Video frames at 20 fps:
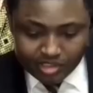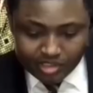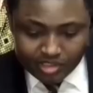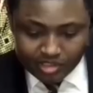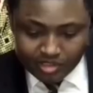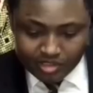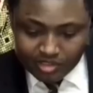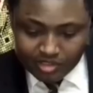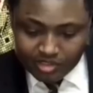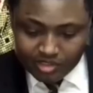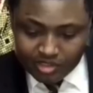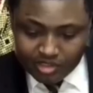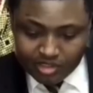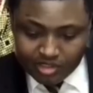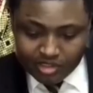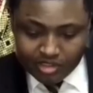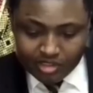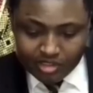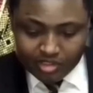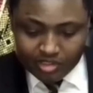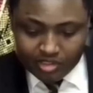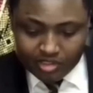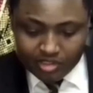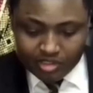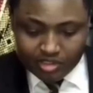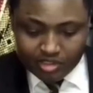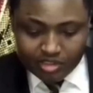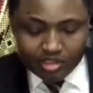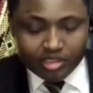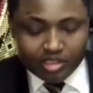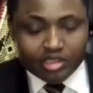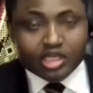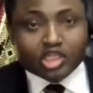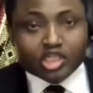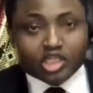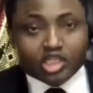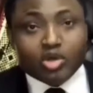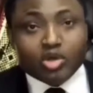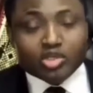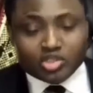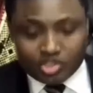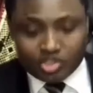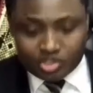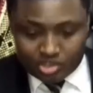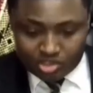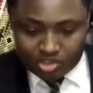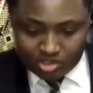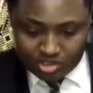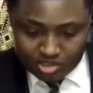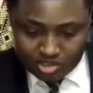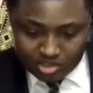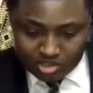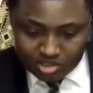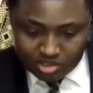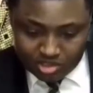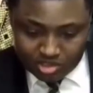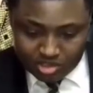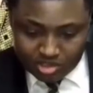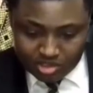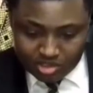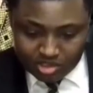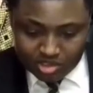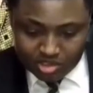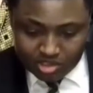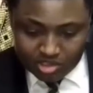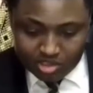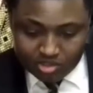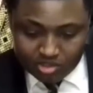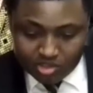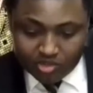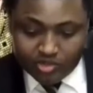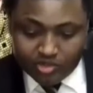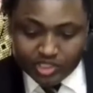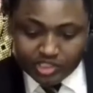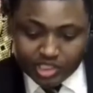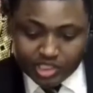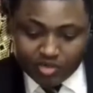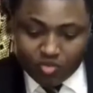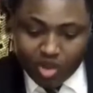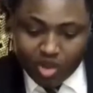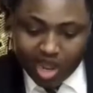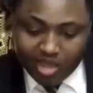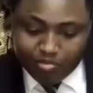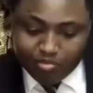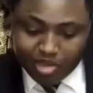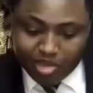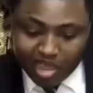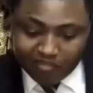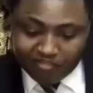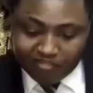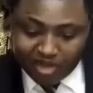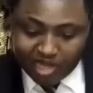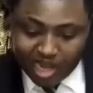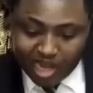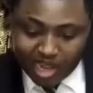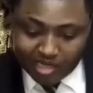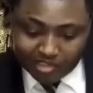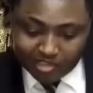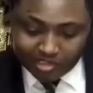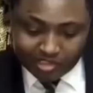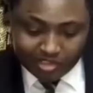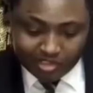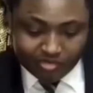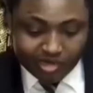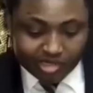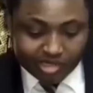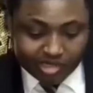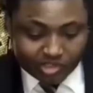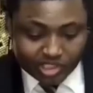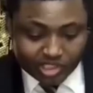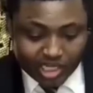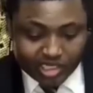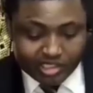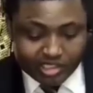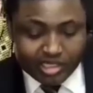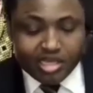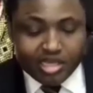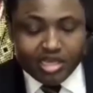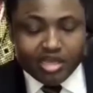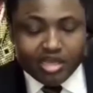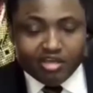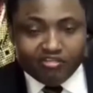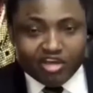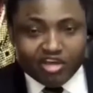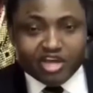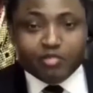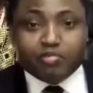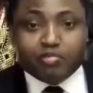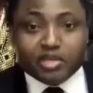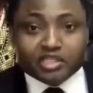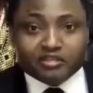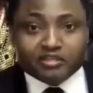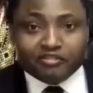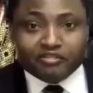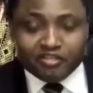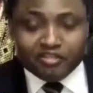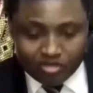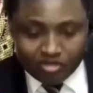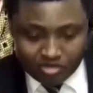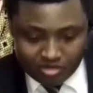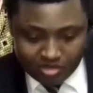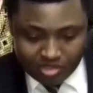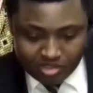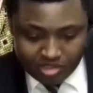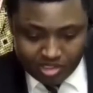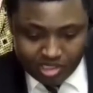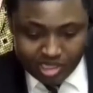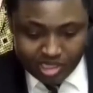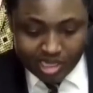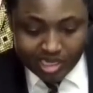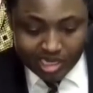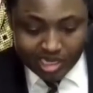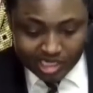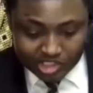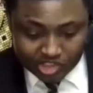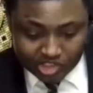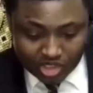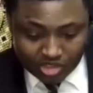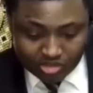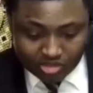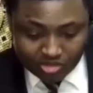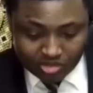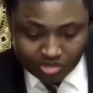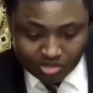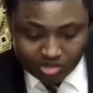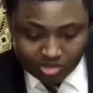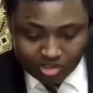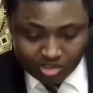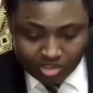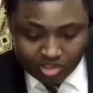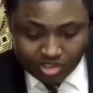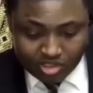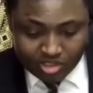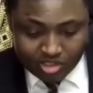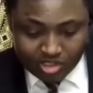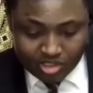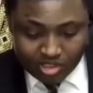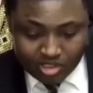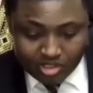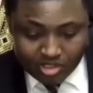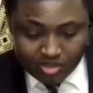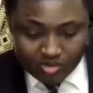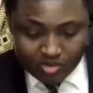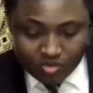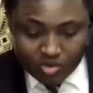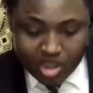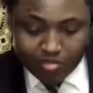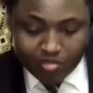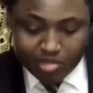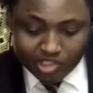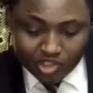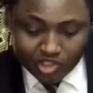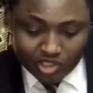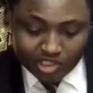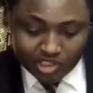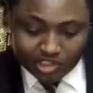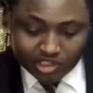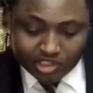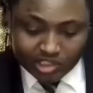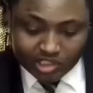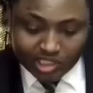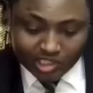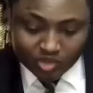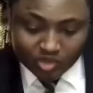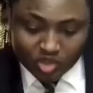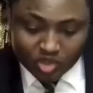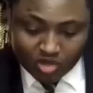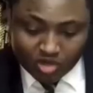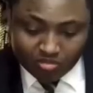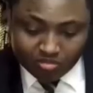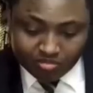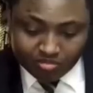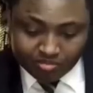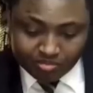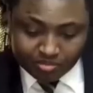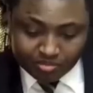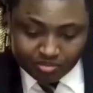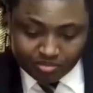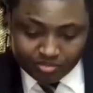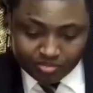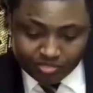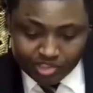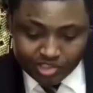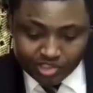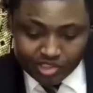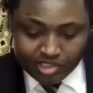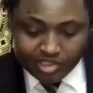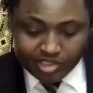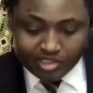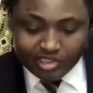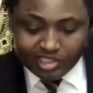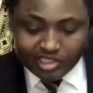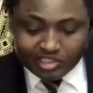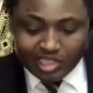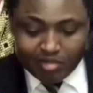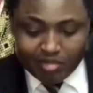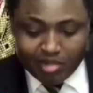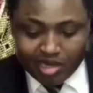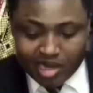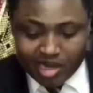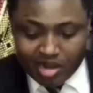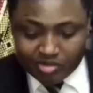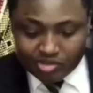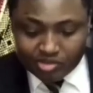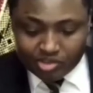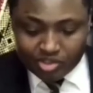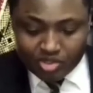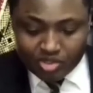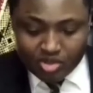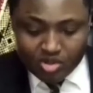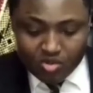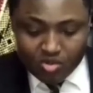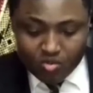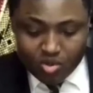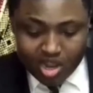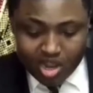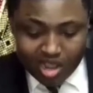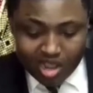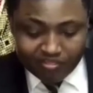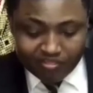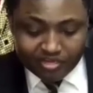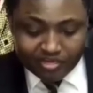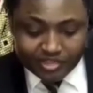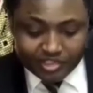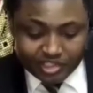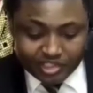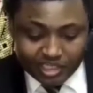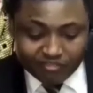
the reason why Biafra land recorded a very peaceful election where majority sit at home. This time around, we have received threat. We have received threat